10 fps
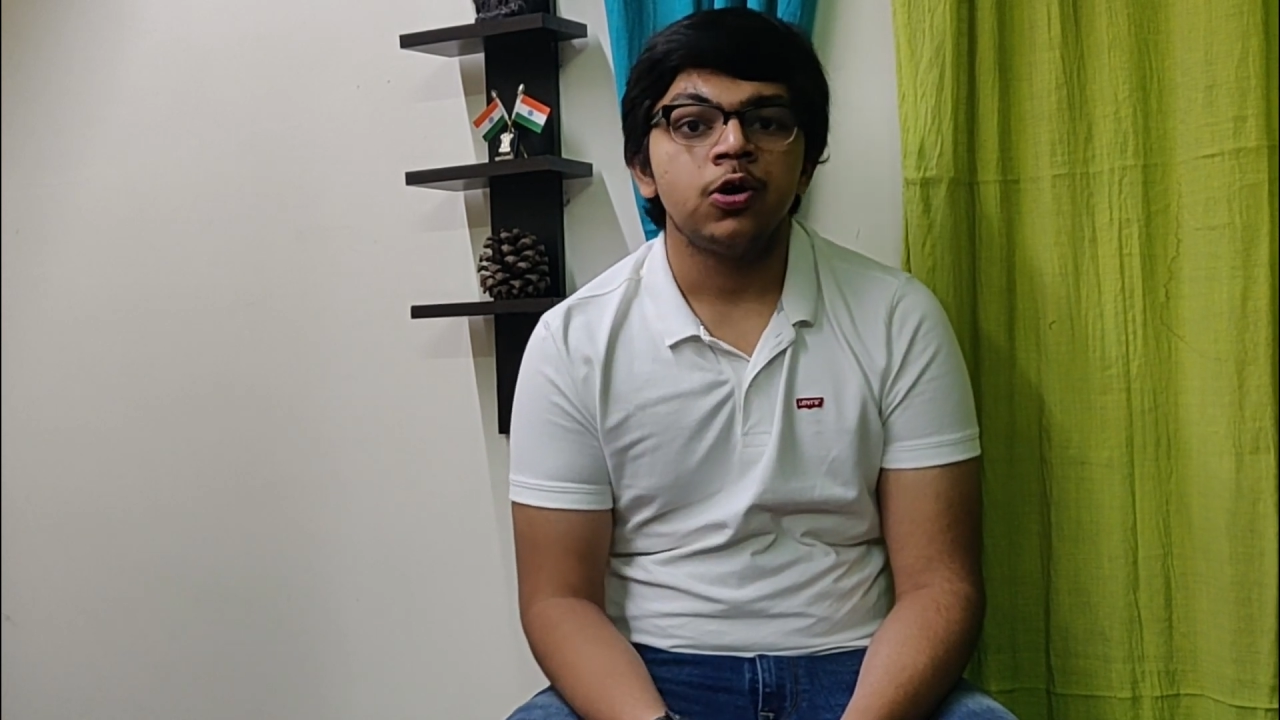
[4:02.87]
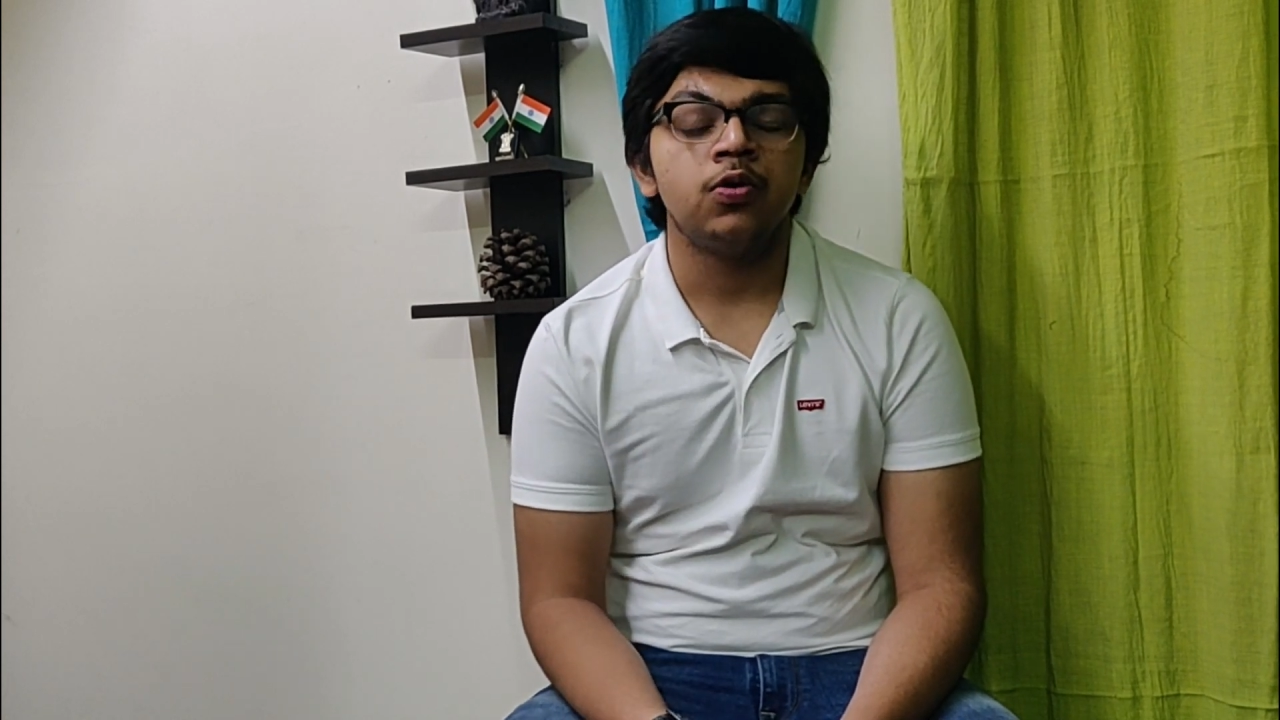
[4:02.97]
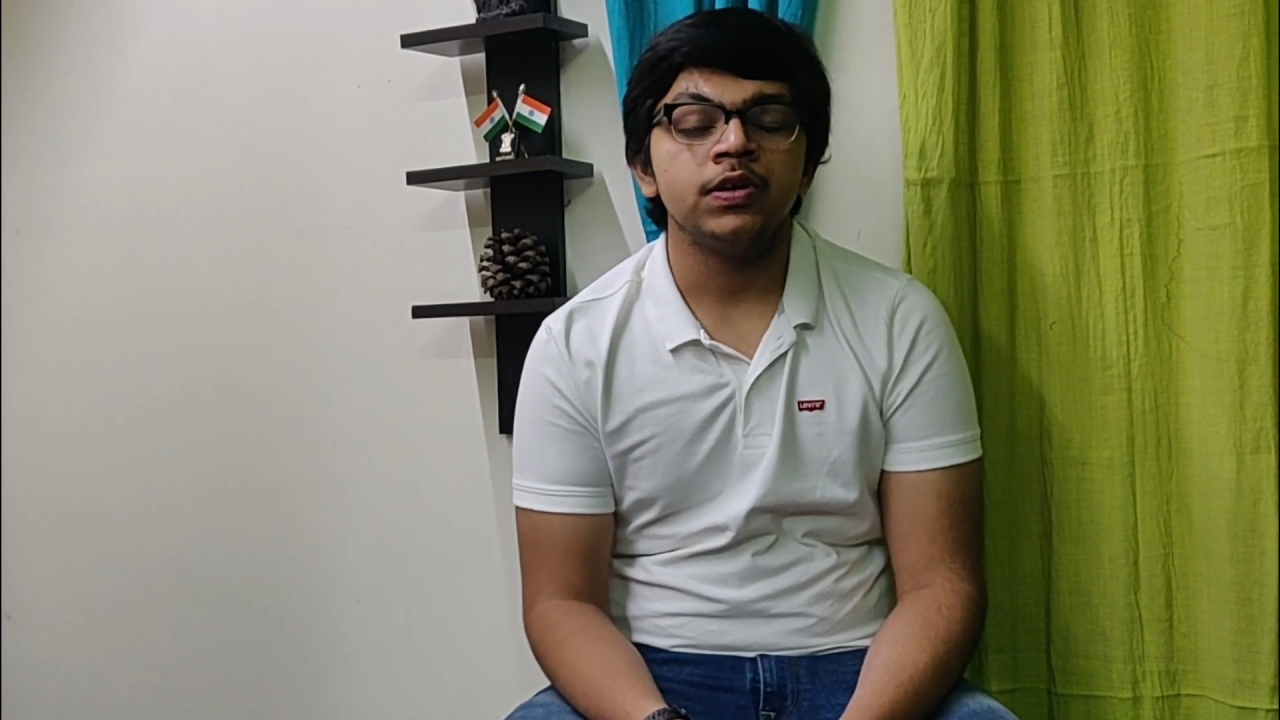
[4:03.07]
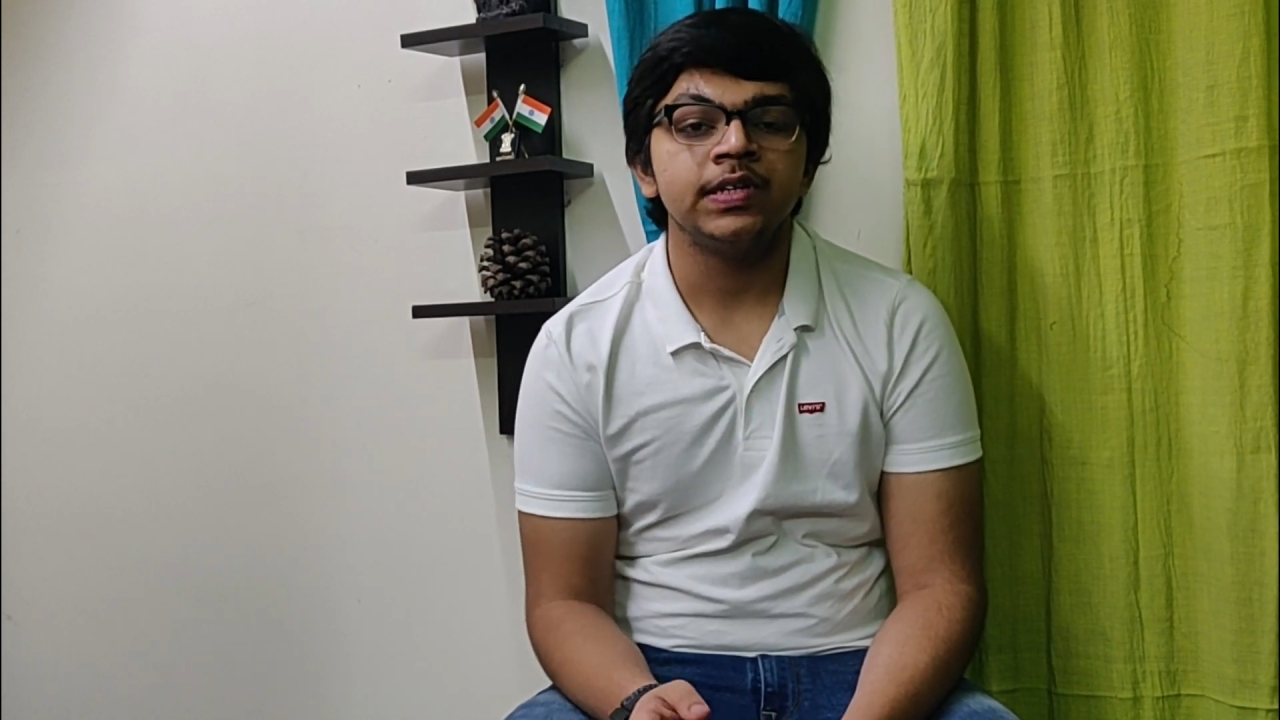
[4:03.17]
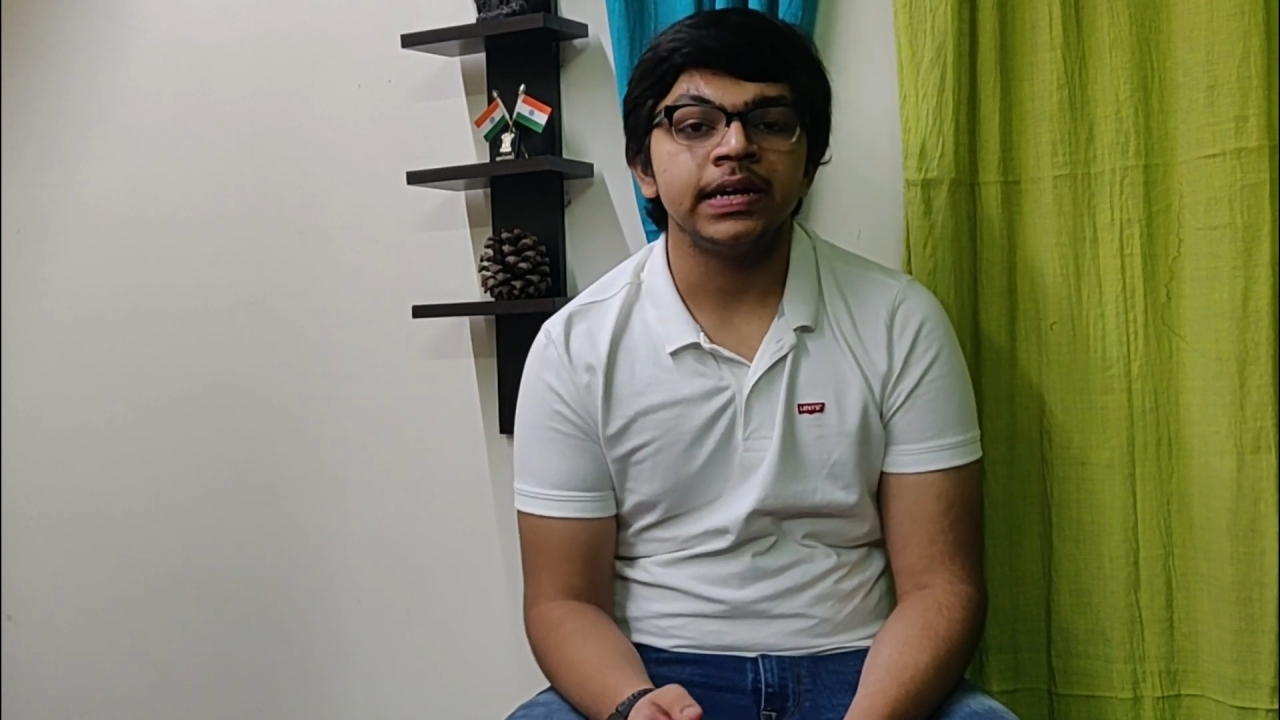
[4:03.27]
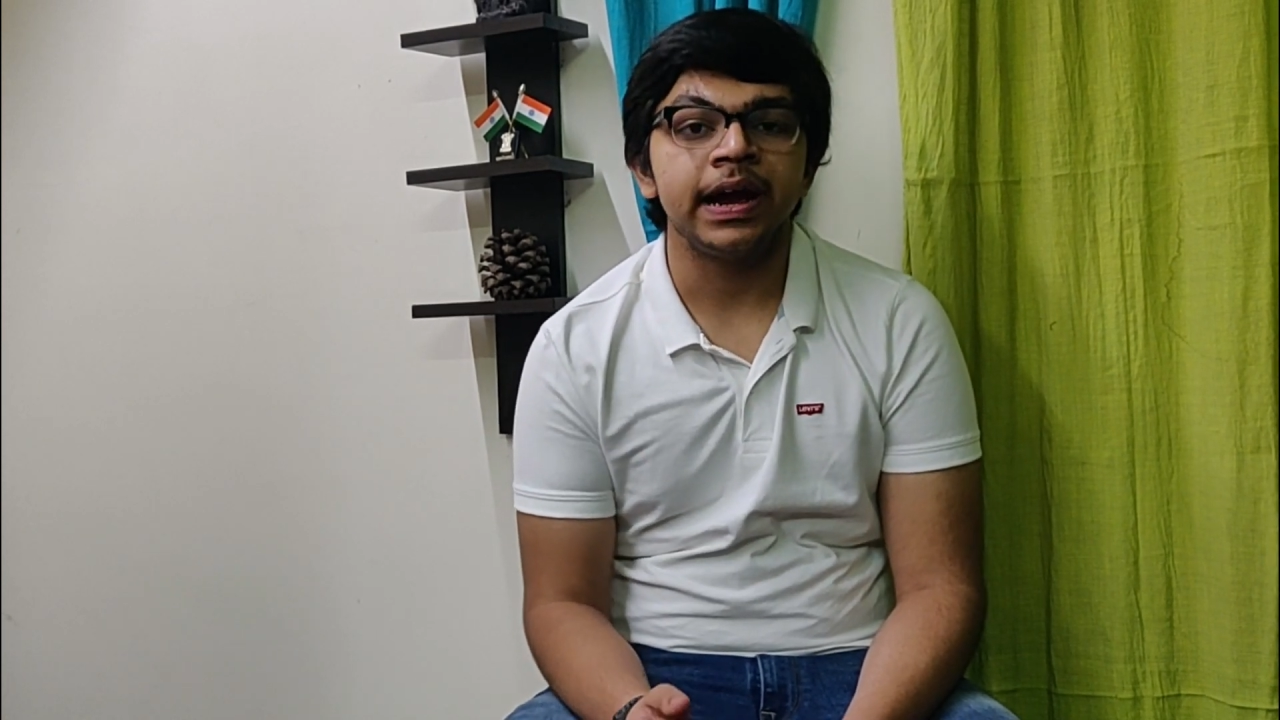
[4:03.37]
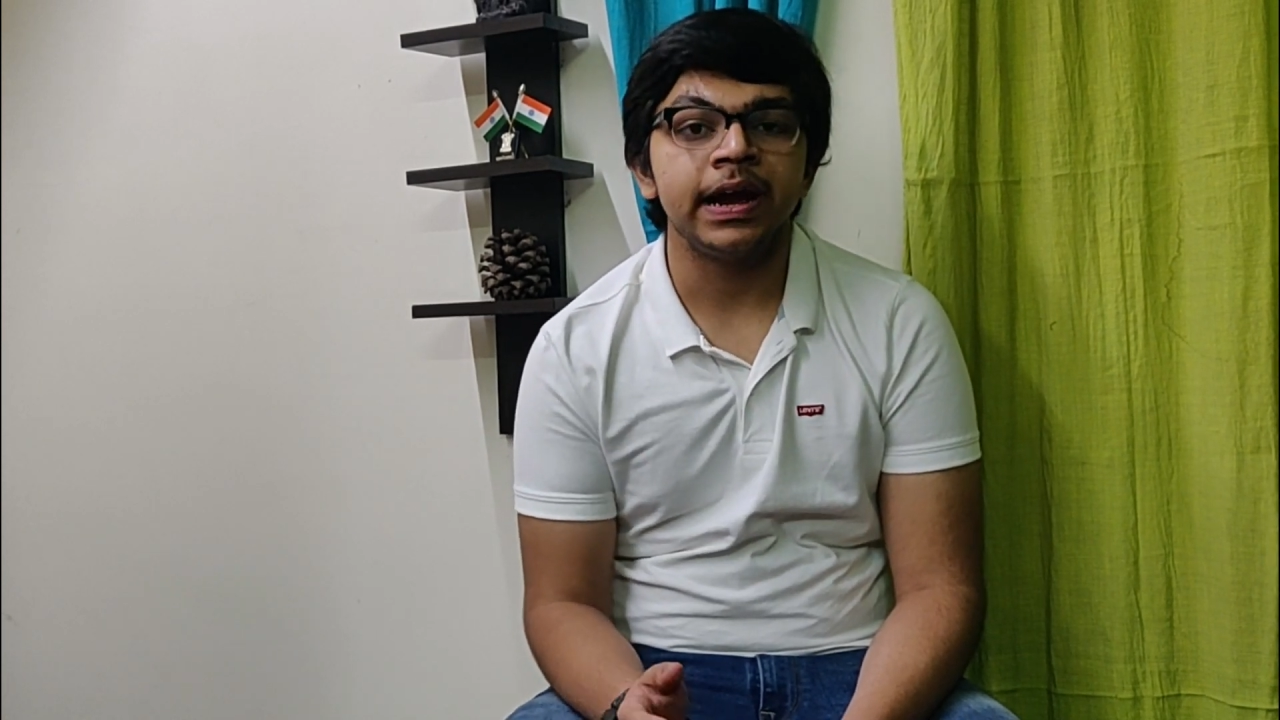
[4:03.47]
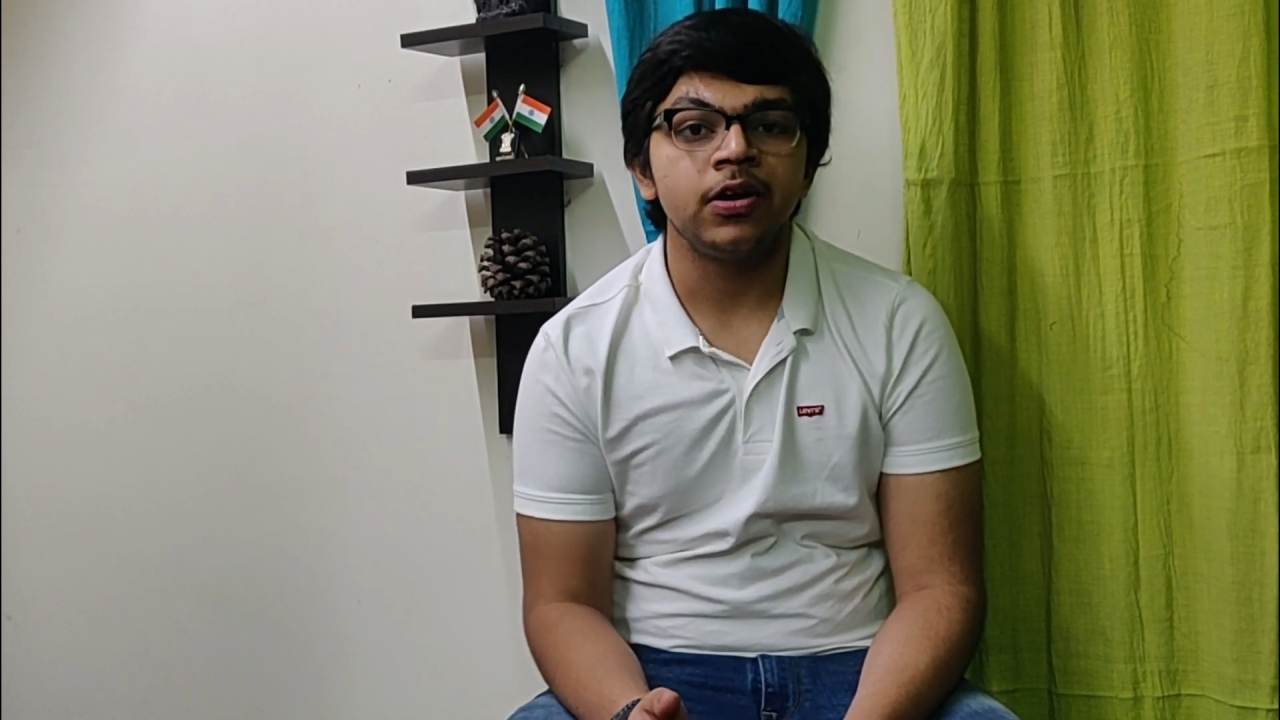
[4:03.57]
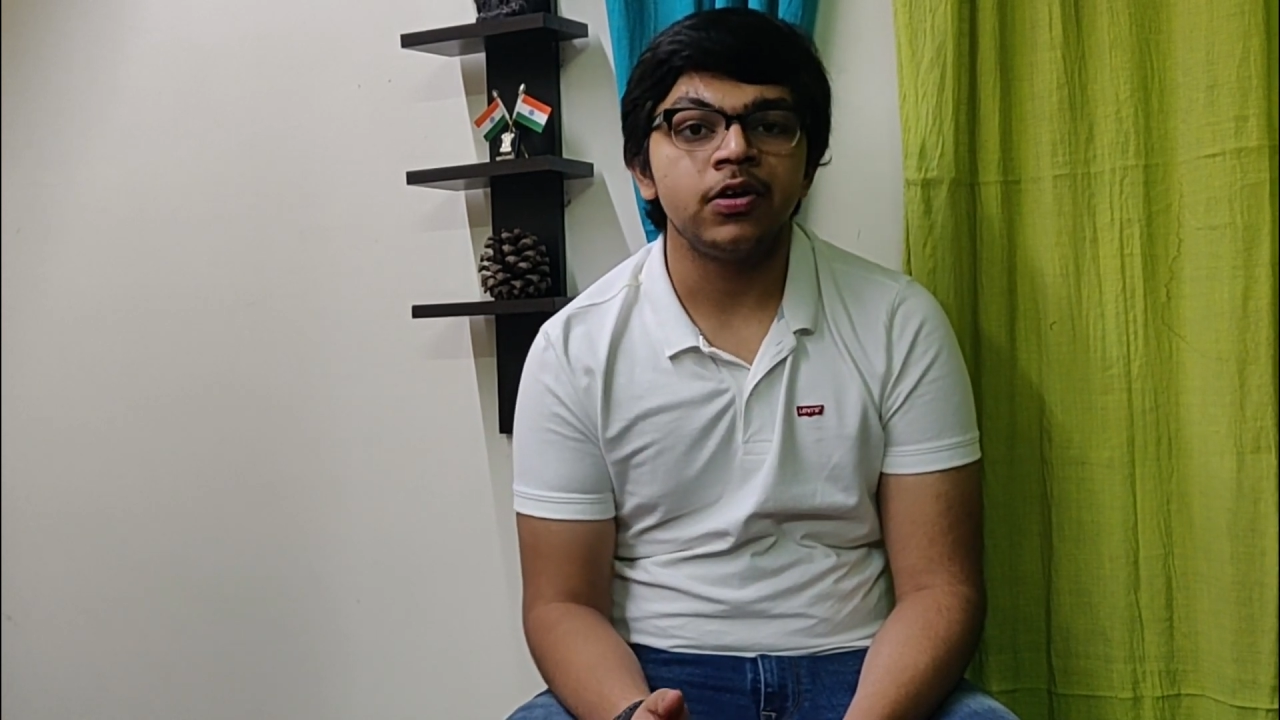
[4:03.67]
who was the head